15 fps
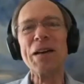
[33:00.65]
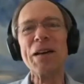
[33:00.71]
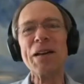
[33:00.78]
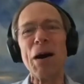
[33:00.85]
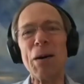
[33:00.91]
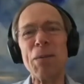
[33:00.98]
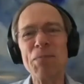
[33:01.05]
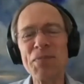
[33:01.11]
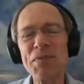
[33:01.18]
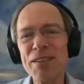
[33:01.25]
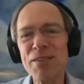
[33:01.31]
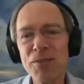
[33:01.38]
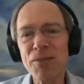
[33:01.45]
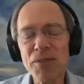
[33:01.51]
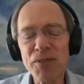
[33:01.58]
But uh,
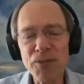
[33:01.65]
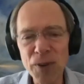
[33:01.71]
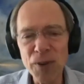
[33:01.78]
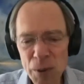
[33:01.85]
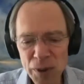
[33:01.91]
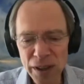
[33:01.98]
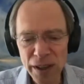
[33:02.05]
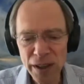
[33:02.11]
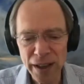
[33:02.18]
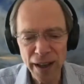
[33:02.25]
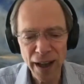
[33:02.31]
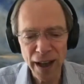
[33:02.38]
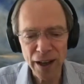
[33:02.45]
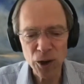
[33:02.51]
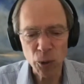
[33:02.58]

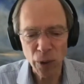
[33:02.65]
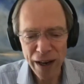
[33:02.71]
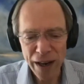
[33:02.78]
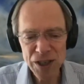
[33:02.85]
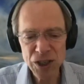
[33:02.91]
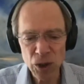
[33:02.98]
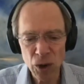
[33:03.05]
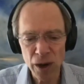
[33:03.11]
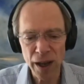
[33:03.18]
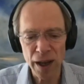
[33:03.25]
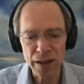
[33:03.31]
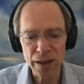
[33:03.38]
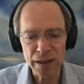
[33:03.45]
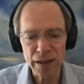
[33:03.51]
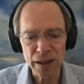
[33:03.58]
frequently, a great story
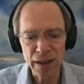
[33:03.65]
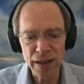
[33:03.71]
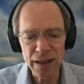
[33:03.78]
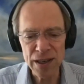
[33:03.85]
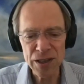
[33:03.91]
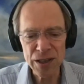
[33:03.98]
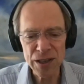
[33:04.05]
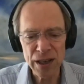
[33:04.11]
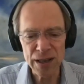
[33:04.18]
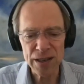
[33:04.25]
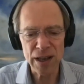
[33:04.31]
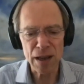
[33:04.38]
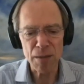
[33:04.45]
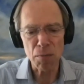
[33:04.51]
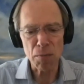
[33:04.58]
idea is
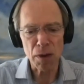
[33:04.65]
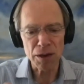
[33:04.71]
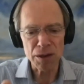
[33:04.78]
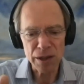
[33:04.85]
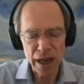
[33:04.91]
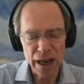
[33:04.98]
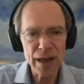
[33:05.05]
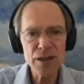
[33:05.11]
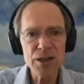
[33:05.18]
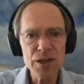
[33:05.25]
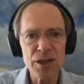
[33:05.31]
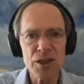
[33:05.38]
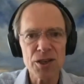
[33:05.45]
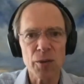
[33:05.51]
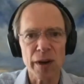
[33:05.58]
is a mundane
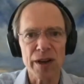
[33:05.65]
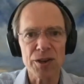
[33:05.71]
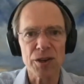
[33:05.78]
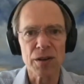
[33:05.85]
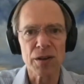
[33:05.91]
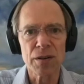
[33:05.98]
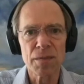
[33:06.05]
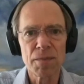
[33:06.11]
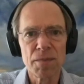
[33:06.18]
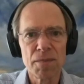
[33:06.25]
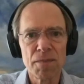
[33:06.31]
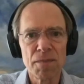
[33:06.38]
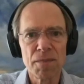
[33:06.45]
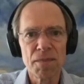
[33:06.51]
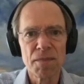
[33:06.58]
situation,
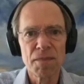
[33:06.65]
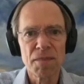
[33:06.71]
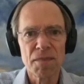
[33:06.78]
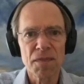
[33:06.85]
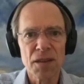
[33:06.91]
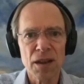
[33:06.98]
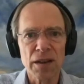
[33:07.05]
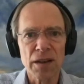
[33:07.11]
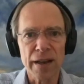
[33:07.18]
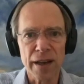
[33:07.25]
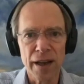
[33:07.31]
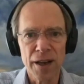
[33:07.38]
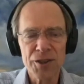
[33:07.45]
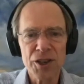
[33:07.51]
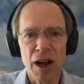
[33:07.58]
like
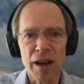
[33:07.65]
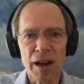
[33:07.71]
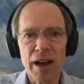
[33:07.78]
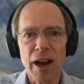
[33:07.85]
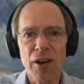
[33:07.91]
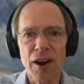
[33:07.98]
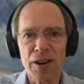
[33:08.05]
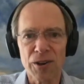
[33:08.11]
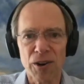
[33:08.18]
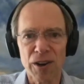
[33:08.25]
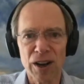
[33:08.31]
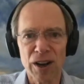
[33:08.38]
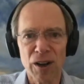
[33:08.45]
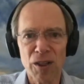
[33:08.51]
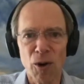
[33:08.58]
a Hitchcock character,
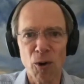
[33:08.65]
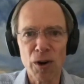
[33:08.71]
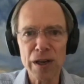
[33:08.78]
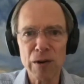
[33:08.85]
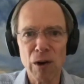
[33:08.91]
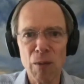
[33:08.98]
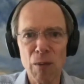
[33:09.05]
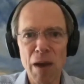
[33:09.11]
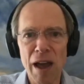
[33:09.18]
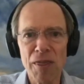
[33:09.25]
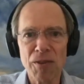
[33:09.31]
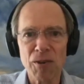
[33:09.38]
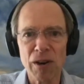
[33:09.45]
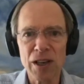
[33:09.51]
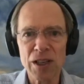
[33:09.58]
you know, the ordinary
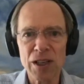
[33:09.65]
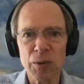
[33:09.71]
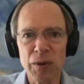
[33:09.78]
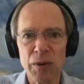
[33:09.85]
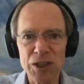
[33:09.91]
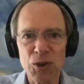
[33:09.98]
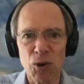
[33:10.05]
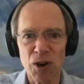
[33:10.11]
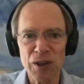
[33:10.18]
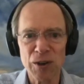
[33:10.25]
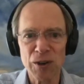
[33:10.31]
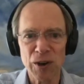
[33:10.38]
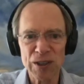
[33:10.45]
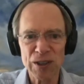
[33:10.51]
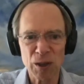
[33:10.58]
man thrown into an
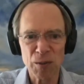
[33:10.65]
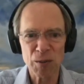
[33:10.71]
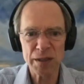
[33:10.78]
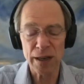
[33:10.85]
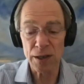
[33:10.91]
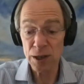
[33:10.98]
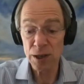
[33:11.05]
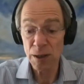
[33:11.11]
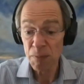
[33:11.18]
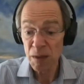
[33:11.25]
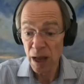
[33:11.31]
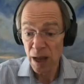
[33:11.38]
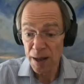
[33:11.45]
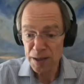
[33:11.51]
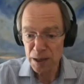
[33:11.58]
extraordinary circumstance.
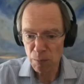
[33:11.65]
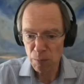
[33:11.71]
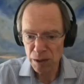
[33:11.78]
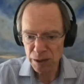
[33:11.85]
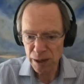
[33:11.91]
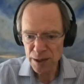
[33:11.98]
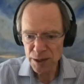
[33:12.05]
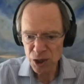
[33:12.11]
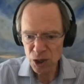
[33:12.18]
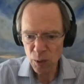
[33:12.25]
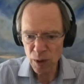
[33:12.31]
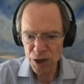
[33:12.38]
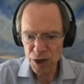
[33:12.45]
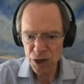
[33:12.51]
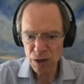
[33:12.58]
It's a mundane
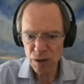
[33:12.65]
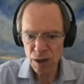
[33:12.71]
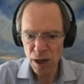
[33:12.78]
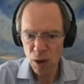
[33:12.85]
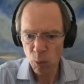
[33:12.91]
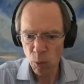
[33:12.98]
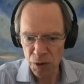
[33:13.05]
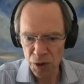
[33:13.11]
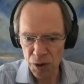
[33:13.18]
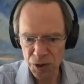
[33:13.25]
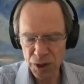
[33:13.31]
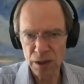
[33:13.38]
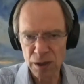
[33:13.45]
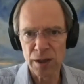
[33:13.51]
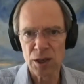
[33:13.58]
situation where there's
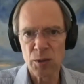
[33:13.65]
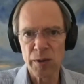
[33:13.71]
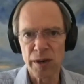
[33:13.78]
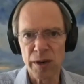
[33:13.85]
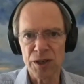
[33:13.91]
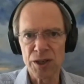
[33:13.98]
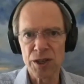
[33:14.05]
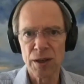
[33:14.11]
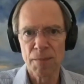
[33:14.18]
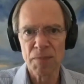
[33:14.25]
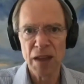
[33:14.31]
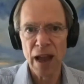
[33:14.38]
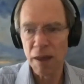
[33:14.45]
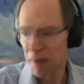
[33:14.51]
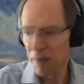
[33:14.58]
suddenly a twist,
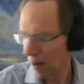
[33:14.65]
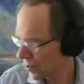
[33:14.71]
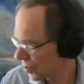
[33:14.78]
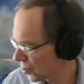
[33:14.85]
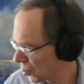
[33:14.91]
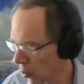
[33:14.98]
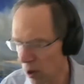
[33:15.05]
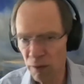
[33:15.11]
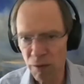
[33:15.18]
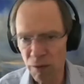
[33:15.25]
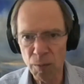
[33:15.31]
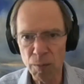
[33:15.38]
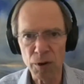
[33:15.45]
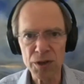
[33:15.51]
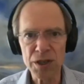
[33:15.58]
and that's the story of
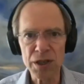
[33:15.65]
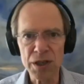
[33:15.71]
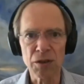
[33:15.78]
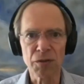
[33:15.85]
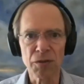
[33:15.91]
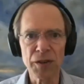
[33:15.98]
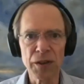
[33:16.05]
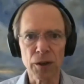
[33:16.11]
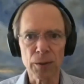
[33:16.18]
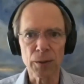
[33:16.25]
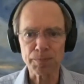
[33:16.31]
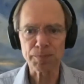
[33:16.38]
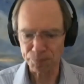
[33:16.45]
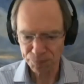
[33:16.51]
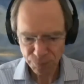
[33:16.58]
our book, Steel Fear.
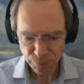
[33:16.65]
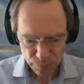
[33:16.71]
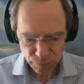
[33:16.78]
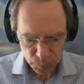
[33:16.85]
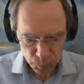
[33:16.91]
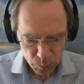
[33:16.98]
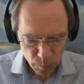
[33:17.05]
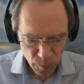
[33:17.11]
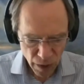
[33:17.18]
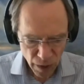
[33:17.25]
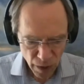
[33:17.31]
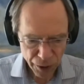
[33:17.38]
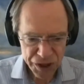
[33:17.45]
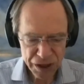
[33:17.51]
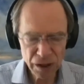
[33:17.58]

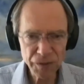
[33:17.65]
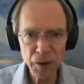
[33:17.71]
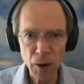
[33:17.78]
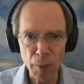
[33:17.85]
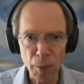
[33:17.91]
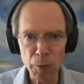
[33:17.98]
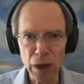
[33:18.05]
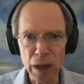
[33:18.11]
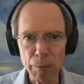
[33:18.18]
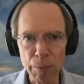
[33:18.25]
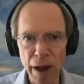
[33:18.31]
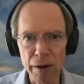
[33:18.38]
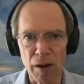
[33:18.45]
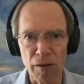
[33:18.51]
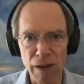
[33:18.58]
You know, Steel Fear, I'm really
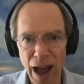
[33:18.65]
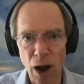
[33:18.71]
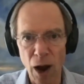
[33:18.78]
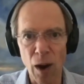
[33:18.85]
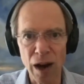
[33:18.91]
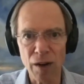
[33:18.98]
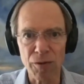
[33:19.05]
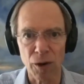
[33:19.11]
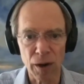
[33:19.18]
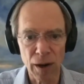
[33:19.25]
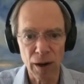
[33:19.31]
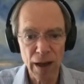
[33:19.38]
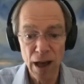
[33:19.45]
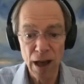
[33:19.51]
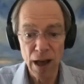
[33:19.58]
proud of. However,
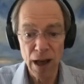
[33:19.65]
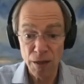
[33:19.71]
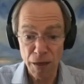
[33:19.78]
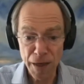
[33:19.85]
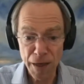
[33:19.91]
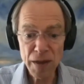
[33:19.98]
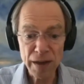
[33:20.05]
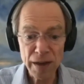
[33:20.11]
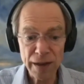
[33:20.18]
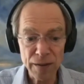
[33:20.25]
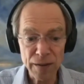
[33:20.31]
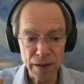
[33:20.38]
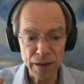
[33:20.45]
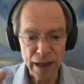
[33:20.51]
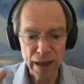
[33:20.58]
the thing that,
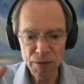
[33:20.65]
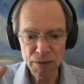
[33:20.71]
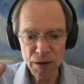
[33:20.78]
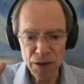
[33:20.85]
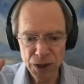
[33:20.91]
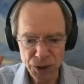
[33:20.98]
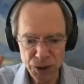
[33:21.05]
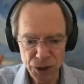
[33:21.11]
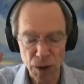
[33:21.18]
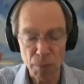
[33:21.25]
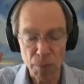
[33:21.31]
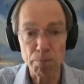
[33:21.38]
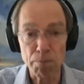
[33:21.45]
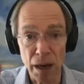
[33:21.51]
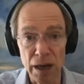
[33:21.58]
that gave it such a
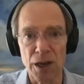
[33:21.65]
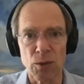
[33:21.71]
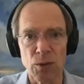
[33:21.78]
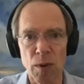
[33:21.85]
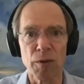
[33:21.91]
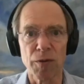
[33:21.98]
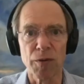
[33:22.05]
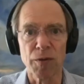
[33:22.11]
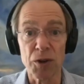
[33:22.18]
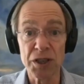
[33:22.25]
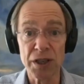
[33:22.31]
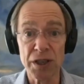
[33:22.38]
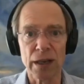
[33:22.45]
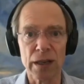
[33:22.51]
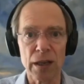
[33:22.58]
buzz when we were
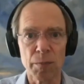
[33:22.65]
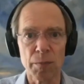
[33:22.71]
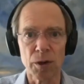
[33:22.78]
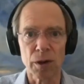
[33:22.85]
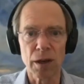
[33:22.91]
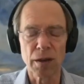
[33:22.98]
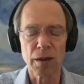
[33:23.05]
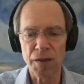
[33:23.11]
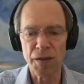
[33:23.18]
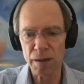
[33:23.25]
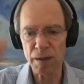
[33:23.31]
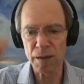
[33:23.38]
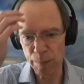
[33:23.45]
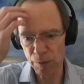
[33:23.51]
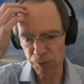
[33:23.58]
first selling the book and the
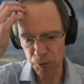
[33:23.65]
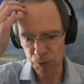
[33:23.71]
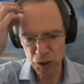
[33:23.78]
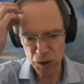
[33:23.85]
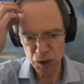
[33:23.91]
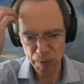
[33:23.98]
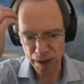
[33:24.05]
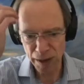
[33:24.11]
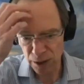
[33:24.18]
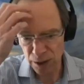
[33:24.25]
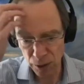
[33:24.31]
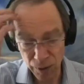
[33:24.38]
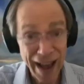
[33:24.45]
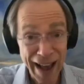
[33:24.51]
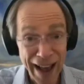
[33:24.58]
thing that people first
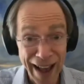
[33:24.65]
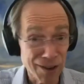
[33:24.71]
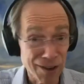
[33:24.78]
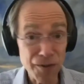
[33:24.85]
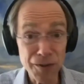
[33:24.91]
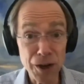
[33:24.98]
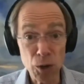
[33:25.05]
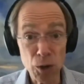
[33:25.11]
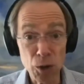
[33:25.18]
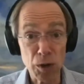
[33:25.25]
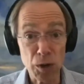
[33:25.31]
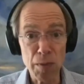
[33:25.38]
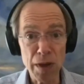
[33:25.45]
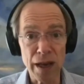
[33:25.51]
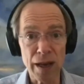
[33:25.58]
responded to had nothing to do
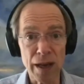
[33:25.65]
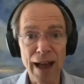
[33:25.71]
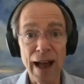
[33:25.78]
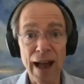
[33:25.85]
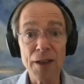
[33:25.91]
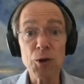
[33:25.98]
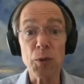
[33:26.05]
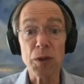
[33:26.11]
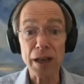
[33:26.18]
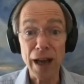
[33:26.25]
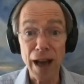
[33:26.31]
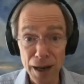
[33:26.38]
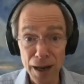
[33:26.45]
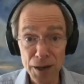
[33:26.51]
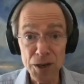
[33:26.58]
with me it had to do with
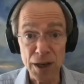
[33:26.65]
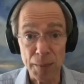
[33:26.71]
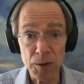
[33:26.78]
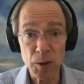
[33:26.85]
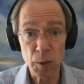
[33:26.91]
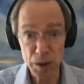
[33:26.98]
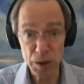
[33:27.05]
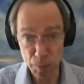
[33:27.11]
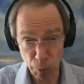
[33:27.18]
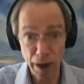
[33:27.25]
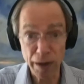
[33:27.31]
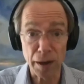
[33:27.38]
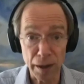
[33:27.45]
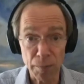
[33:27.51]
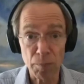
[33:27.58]
the concept which
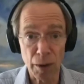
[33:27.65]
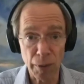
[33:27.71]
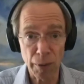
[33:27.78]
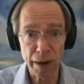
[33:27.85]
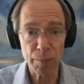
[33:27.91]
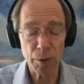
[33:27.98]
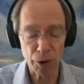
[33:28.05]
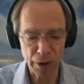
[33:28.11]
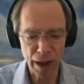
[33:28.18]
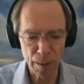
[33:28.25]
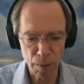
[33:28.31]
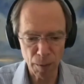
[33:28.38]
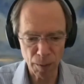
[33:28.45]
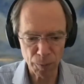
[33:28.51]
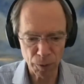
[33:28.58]
brandon my writing partner
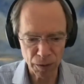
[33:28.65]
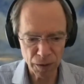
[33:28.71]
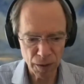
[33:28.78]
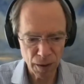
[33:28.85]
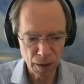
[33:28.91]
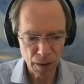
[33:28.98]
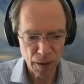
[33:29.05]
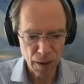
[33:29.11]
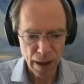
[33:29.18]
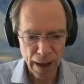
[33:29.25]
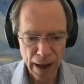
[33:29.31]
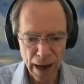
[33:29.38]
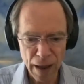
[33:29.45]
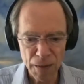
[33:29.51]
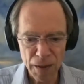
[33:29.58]
came up with
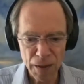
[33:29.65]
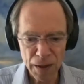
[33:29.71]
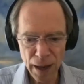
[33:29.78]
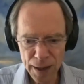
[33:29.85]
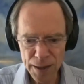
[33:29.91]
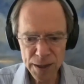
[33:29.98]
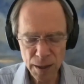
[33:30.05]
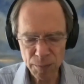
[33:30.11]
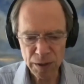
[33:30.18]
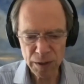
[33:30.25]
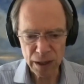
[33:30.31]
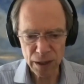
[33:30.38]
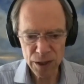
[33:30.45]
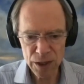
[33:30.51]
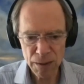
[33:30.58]
and the concept
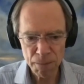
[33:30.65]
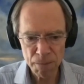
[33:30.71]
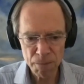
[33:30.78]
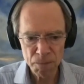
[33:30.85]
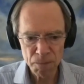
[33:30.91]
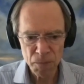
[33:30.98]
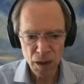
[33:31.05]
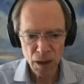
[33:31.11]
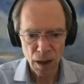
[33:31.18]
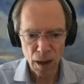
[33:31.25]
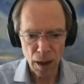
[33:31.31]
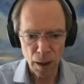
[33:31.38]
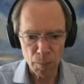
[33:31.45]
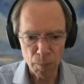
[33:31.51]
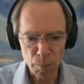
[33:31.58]
is
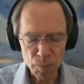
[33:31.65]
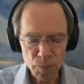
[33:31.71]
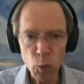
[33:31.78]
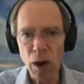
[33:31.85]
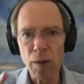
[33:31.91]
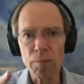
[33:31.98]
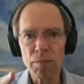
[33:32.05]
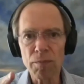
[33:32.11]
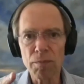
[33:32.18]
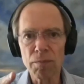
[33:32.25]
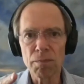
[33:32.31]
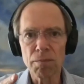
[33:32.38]
um, well